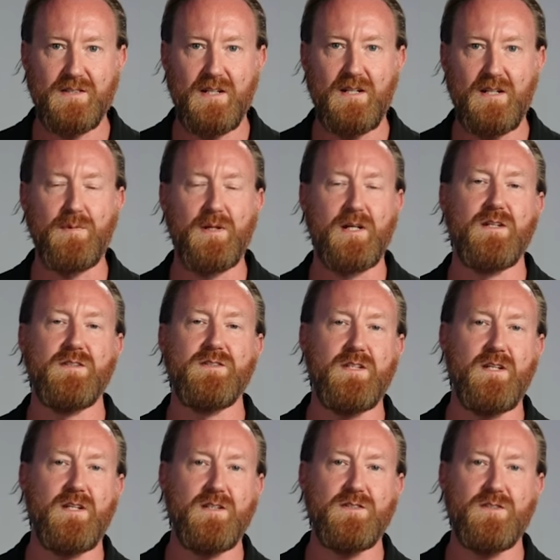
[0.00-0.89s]
thing because
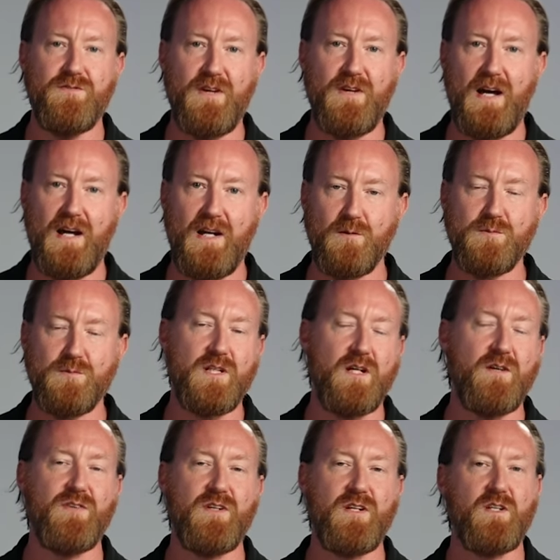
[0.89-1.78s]
he doesn't value
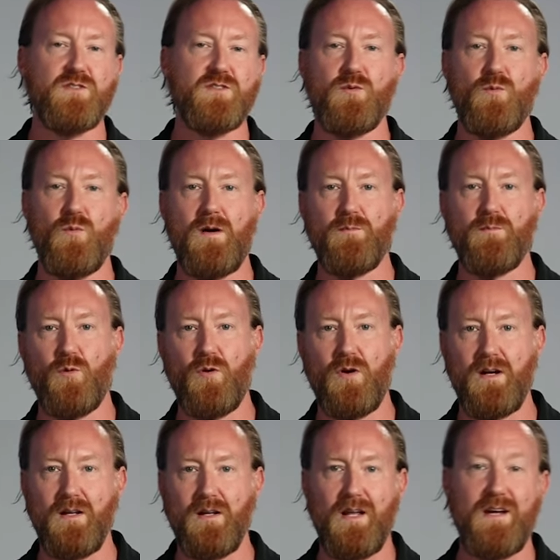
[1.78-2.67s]
himself and he doesn't want
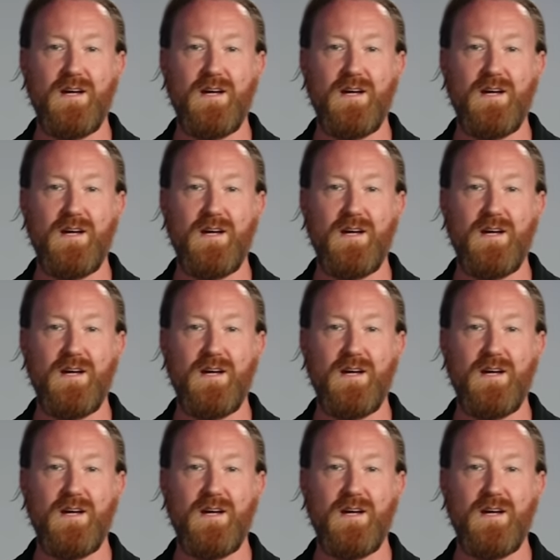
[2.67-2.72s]
more out of